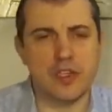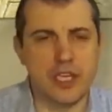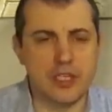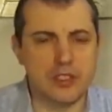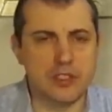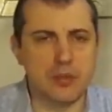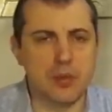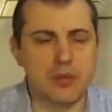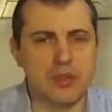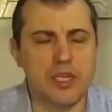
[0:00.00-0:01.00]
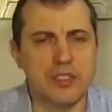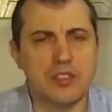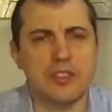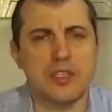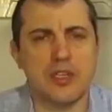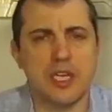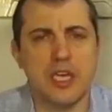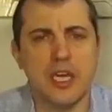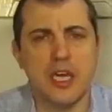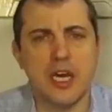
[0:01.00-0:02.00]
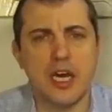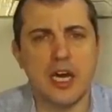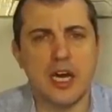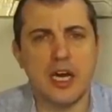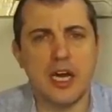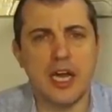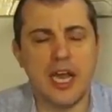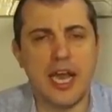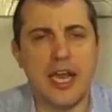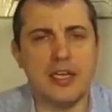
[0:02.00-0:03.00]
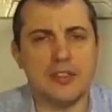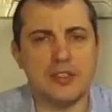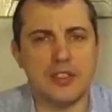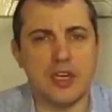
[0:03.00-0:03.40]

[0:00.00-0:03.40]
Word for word: keys is both necessary uh, and,